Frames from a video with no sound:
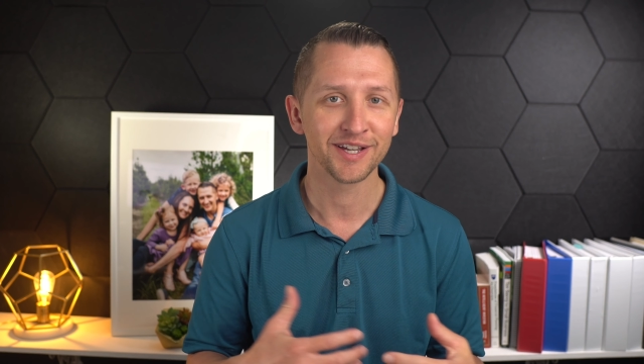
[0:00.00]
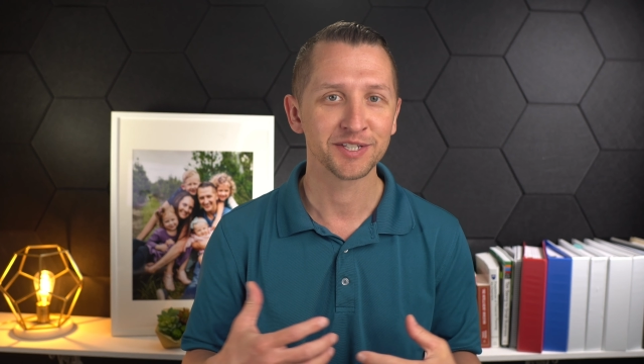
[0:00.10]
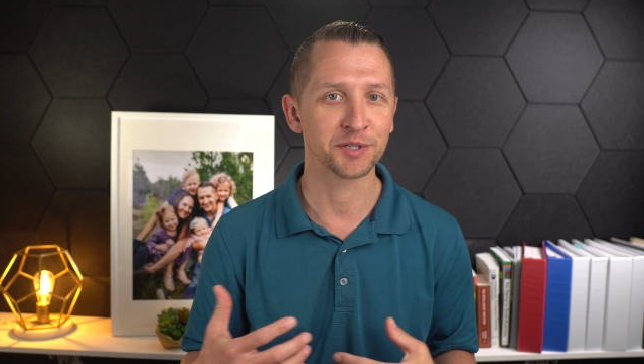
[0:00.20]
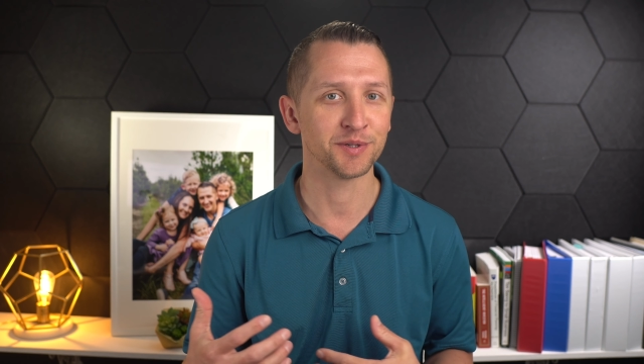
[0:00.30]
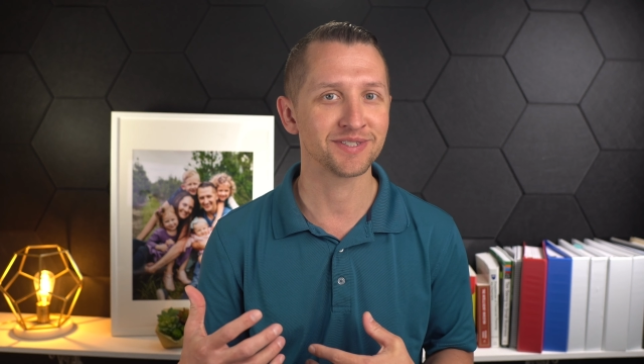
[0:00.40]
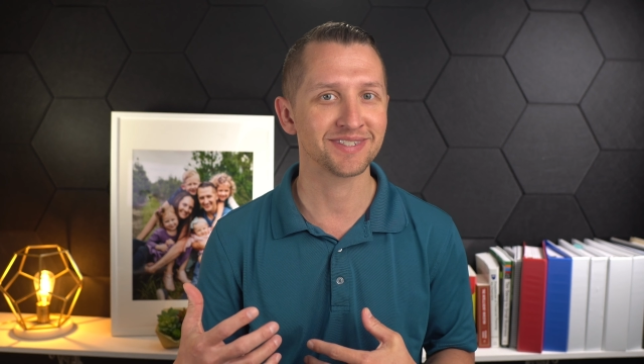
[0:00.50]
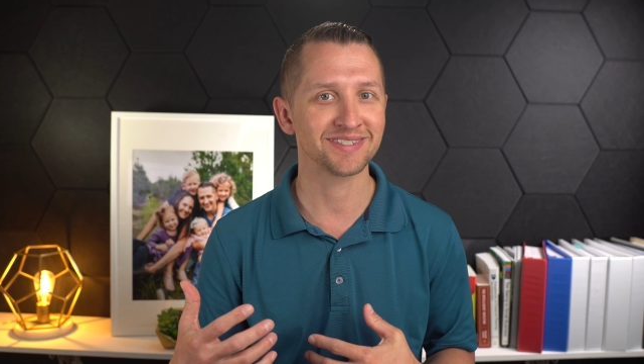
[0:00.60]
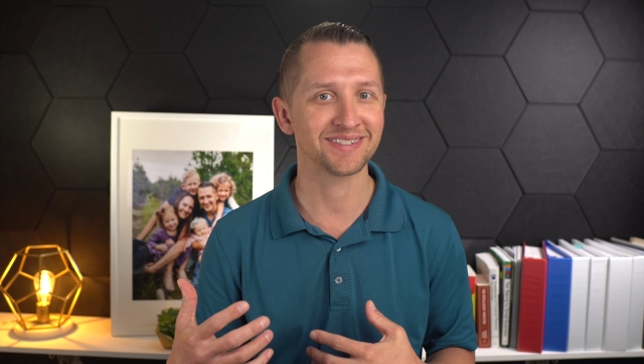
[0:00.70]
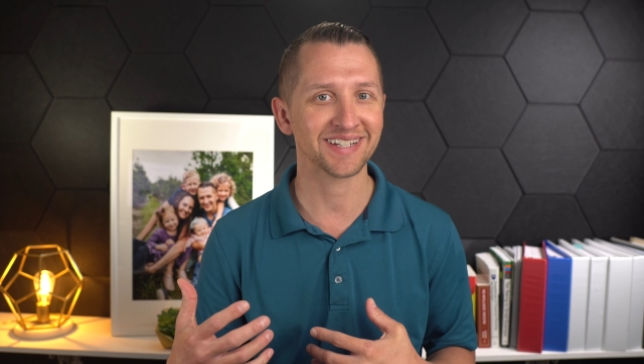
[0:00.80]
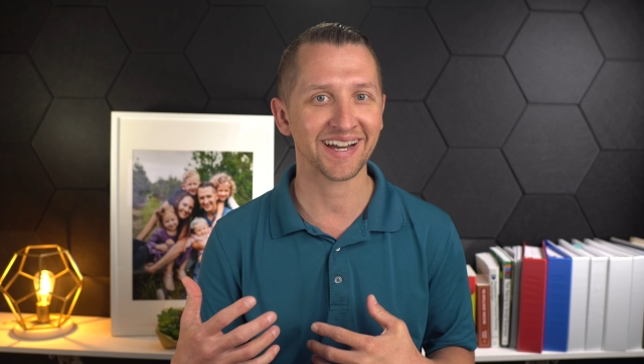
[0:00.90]
So
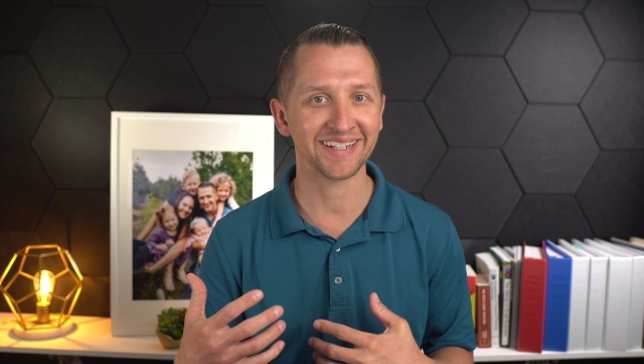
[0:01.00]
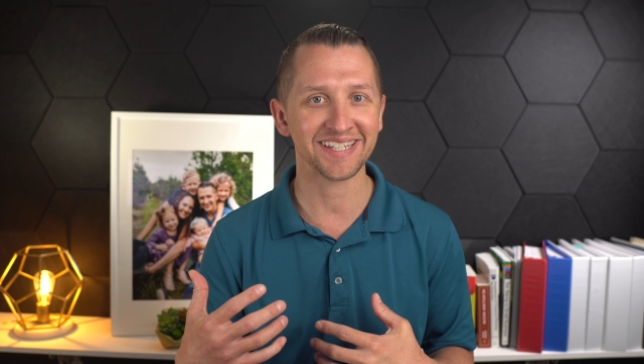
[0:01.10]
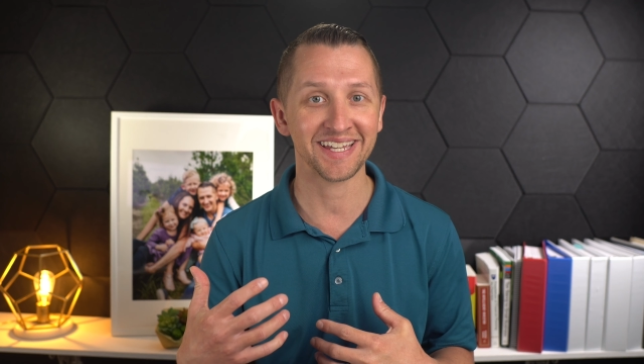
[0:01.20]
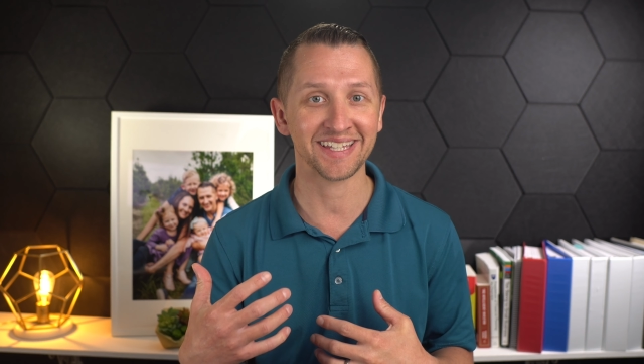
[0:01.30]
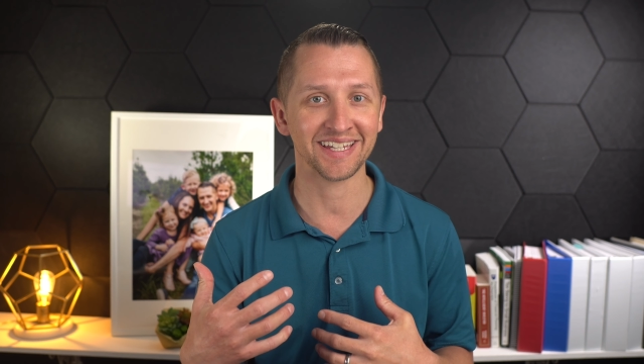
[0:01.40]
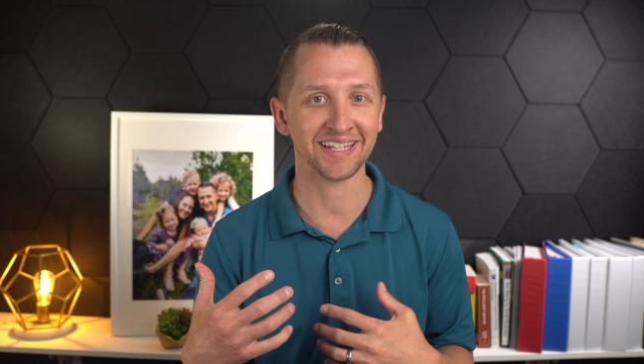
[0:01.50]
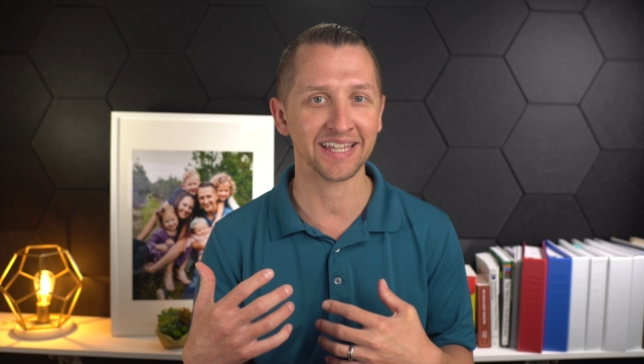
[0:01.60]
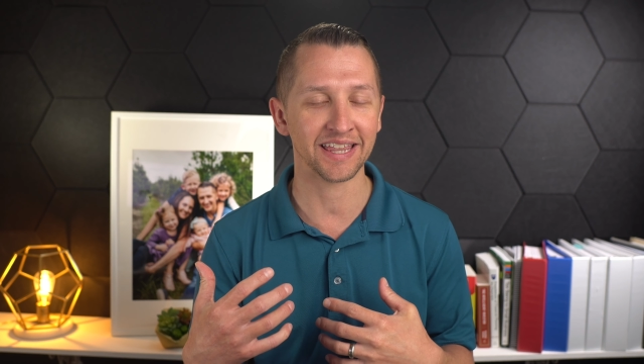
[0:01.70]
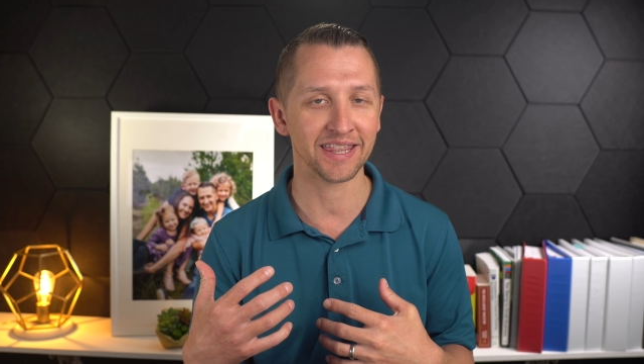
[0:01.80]
it's kind of taking